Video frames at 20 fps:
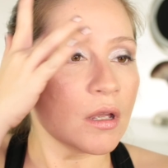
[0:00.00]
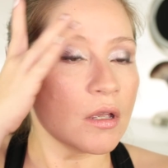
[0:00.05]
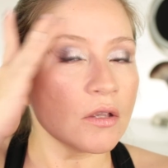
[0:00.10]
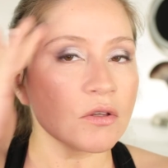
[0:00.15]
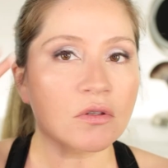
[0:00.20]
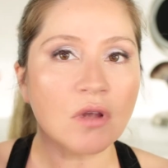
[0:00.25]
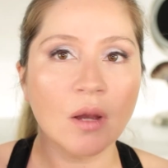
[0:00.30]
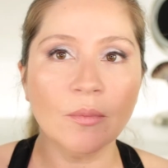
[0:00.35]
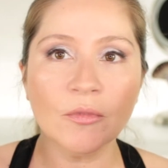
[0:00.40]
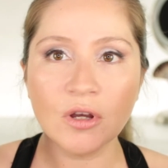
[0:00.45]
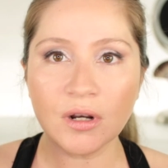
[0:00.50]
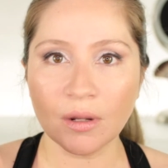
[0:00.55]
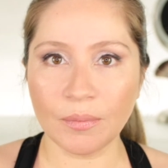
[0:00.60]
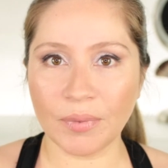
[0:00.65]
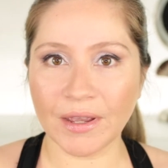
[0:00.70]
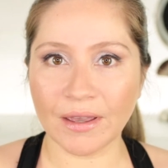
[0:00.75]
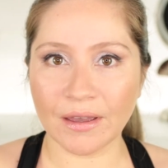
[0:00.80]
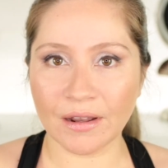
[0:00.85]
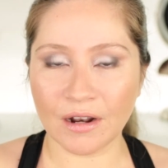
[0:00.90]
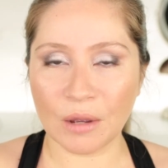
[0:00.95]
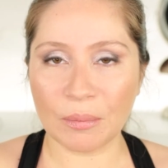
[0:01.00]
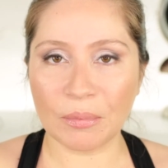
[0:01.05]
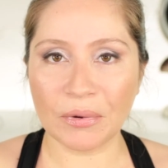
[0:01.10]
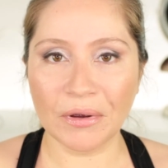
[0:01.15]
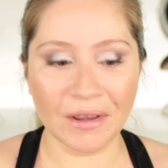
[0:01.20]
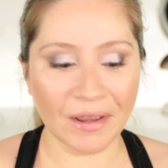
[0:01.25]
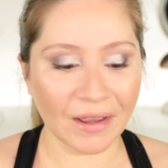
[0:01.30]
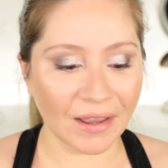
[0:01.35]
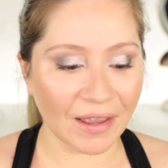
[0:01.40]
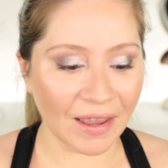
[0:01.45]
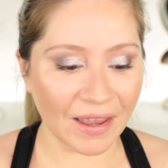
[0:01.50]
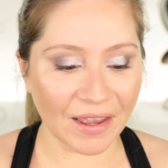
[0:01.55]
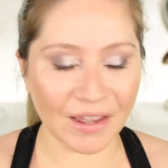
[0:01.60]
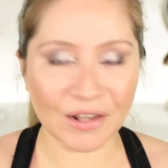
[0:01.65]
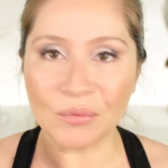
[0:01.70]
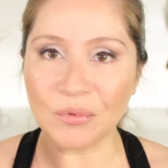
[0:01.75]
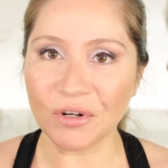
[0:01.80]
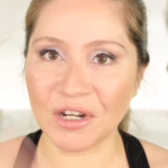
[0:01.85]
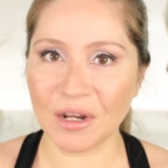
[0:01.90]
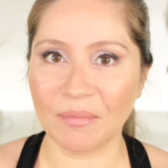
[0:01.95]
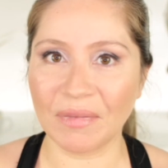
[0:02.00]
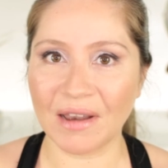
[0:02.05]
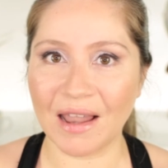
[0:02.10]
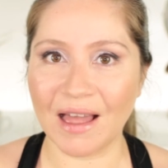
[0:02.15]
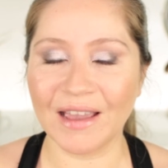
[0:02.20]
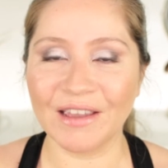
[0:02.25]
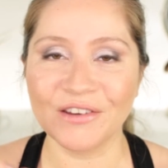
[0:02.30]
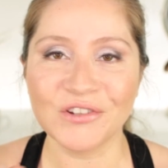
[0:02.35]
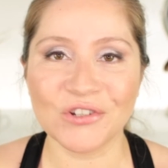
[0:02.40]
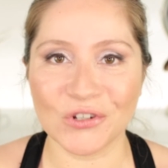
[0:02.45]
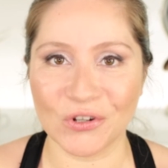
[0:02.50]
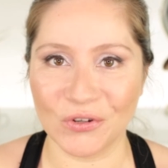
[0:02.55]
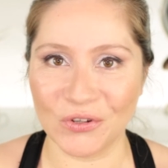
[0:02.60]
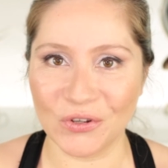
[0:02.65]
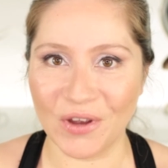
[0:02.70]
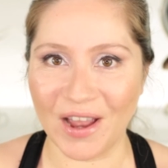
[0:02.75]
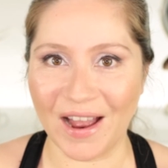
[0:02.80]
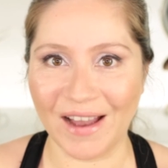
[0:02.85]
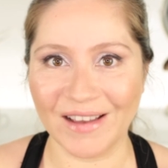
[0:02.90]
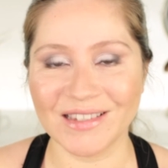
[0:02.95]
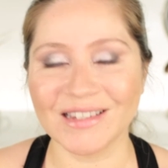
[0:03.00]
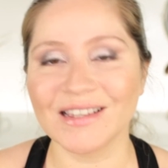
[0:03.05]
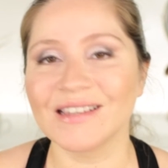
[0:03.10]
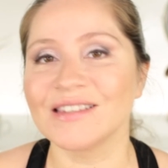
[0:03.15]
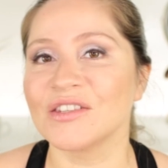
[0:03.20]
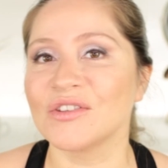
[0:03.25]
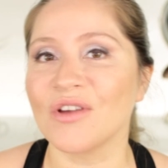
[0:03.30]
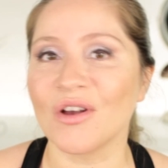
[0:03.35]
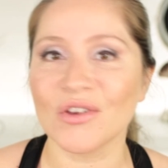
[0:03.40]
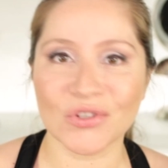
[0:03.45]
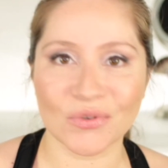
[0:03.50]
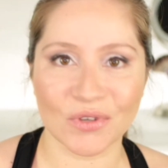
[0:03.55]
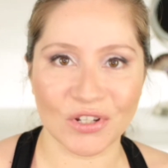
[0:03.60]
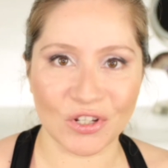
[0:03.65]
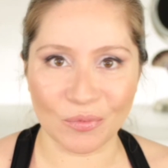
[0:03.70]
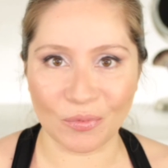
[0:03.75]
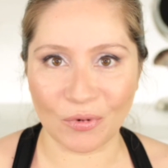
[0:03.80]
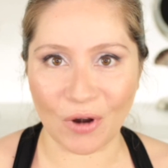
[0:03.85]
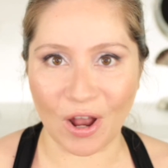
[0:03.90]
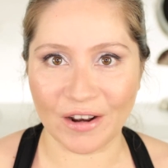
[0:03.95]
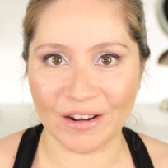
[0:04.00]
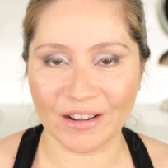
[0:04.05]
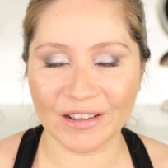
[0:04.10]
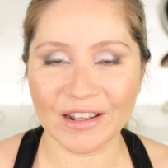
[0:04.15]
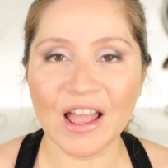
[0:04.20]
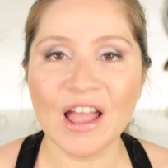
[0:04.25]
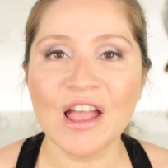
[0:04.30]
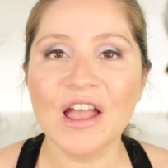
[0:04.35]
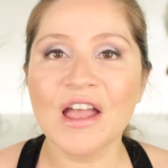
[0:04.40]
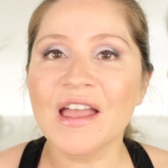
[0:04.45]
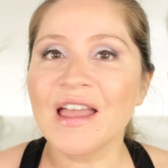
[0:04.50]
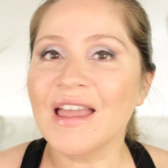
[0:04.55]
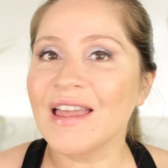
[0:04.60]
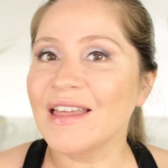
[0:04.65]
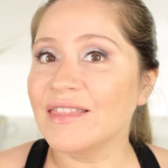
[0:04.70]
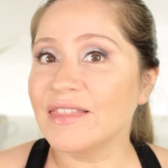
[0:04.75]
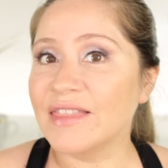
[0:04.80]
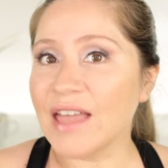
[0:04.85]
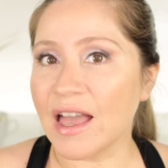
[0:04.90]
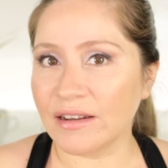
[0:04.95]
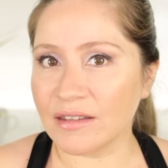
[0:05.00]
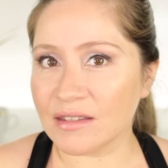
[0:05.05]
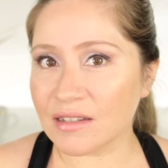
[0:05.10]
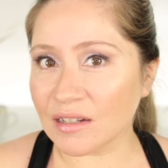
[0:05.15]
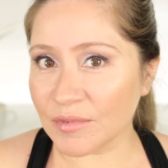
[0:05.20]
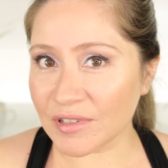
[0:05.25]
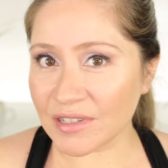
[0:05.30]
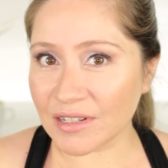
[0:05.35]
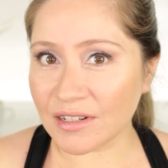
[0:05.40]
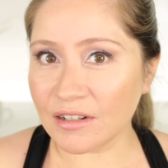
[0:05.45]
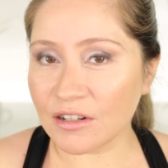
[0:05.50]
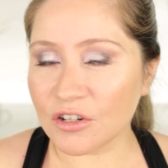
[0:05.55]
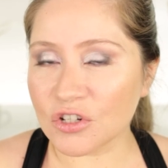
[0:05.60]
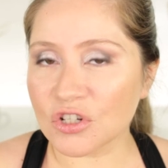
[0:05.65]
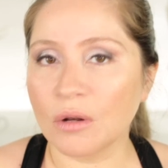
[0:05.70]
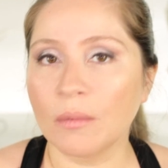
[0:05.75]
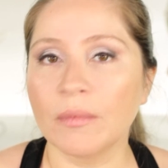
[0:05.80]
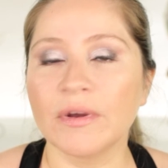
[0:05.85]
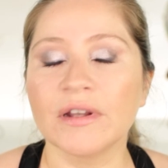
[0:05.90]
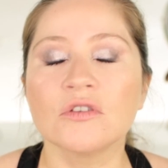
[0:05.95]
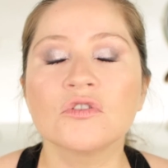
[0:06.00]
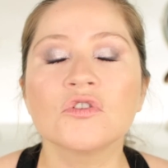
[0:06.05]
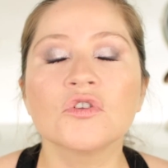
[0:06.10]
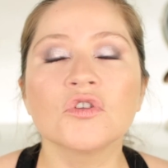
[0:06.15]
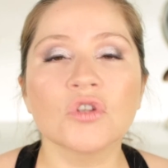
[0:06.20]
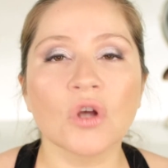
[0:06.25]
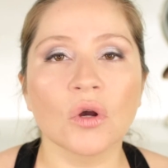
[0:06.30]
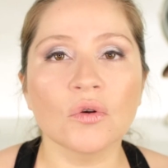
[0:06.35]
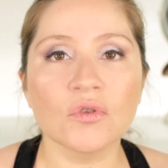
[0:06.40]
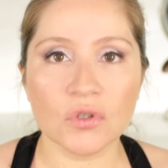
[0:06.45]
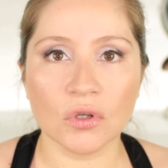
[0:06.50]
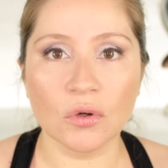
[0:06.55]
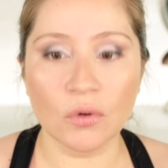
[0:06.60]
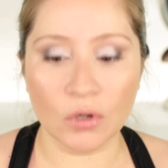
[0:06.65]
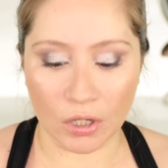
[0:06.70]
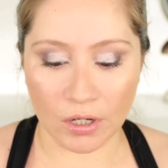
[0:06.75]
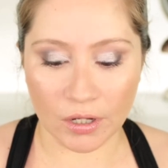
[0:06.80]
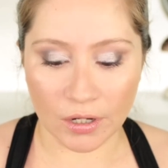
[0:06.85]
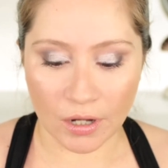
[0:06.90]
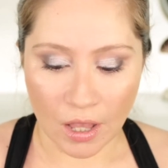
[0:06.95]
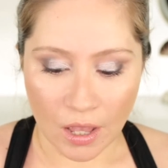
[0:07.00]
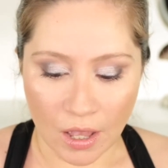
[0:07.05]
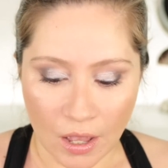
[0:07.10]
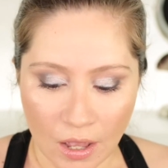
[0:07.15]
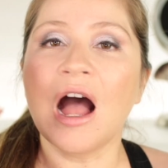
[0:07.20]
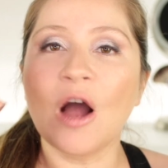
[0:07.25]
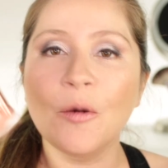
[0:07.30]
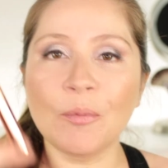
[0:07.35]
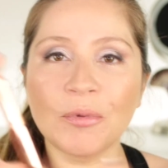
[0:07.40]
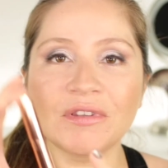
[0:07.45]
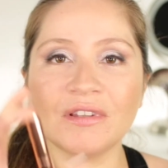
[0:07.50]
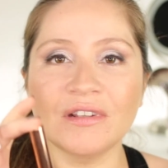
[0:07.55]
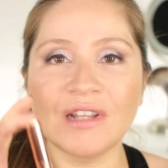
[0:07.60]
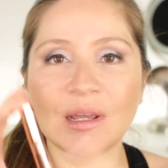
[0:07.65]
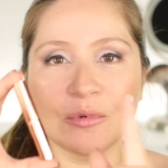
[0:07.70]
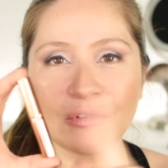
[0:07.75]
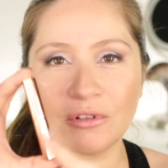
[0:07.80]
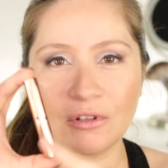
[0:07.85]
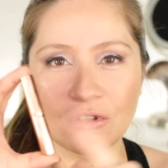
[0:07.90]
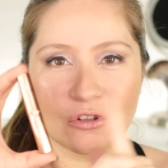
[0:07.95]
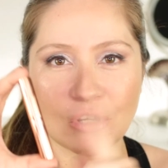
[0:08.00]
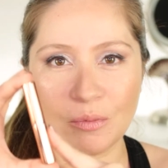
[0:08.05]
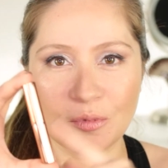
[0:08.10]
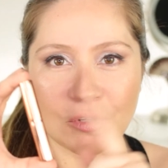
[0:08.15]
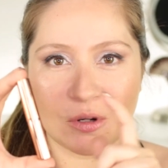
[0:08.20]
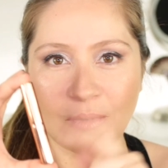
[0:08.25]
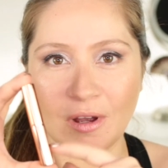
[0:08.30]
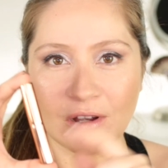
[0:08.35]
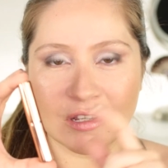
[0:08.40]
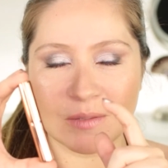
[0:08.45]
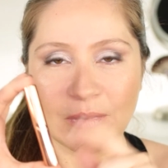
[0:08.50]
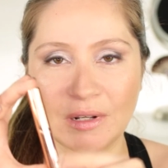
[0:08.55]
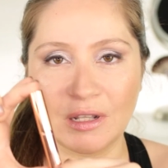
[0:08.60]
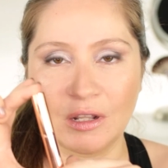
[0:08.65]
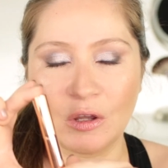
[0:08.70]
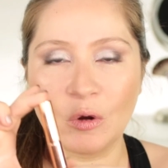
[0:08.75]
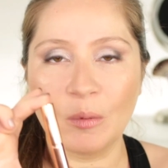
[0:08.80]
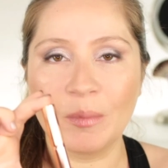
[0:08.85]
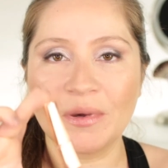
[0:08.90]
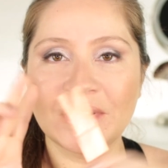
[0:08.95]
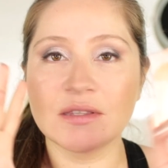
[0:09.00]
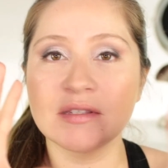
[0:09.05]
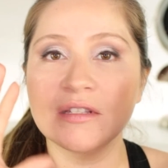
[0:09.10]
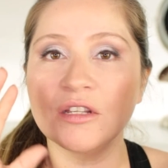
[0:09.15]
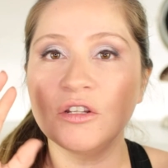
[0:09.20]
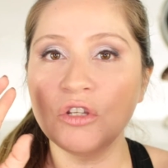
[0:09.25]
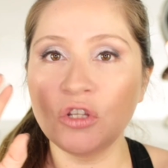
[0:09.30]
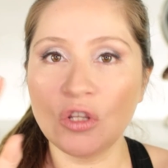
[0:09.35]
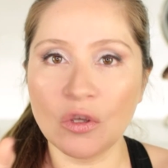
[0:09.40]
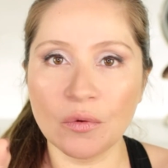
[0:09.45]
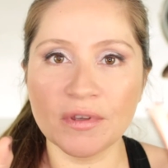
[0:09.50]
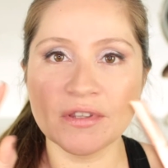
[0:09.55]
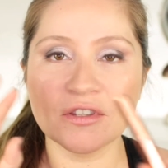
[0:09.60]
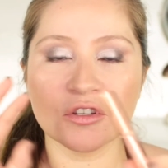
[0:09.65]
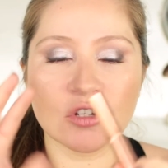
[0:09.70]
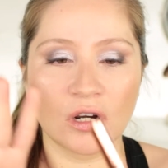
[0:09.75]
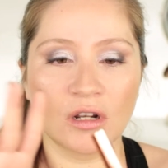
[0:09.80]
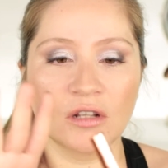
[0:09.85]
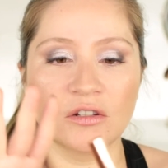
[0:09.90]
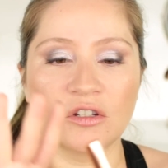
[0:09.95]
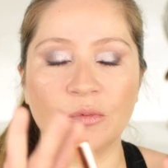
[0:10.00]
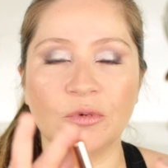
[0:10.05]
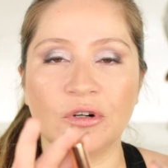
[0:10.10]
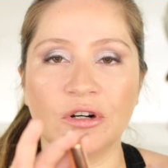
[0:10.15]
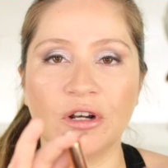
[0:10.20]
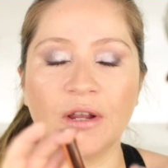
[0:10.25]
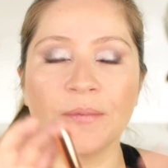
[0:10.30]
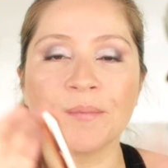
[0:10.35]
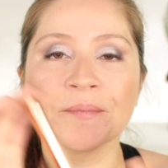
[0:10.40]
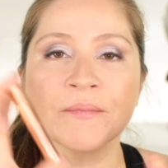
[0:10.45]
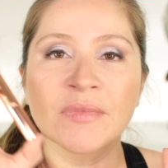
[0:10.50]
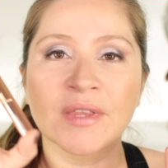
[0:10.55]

So I'm going to pick it up and reapply and show you guys, because it's also a new product that is limited edition, but it's so, so good. I'll put the name in the description box below, but it's the newest Charlotte Tilbury